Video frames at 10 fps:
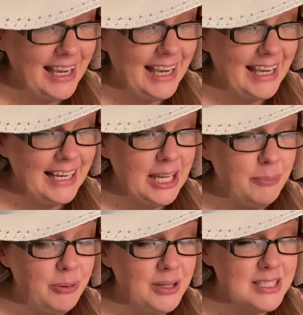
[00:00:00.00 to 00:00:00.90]
and he
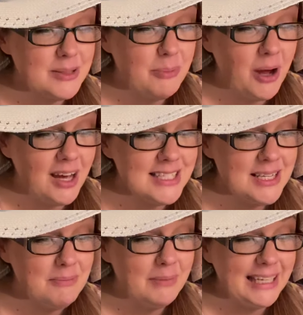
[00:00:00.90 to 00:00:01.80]
put
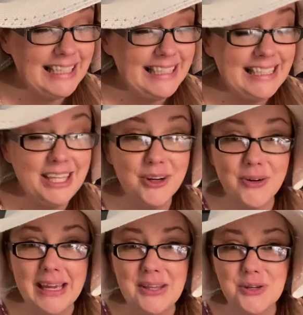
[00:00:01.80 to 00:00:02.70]
deposit money here in a